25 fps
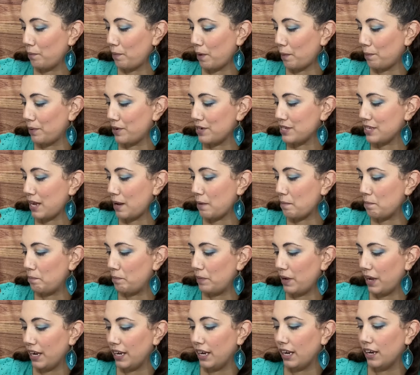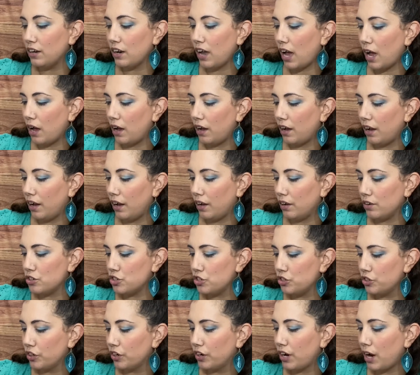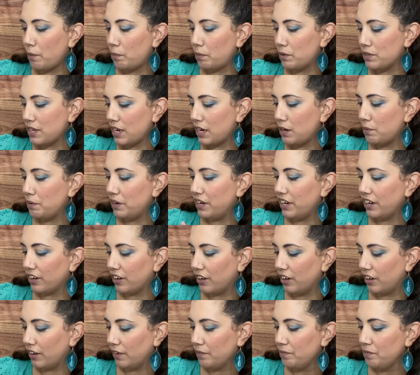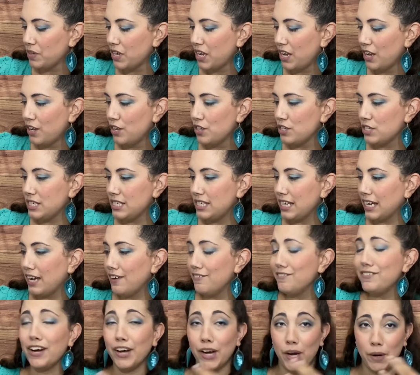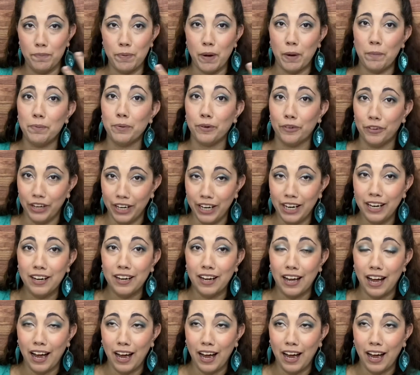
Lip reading: peppers, and then sugar, apple cider vinegar. So it's like a very peppery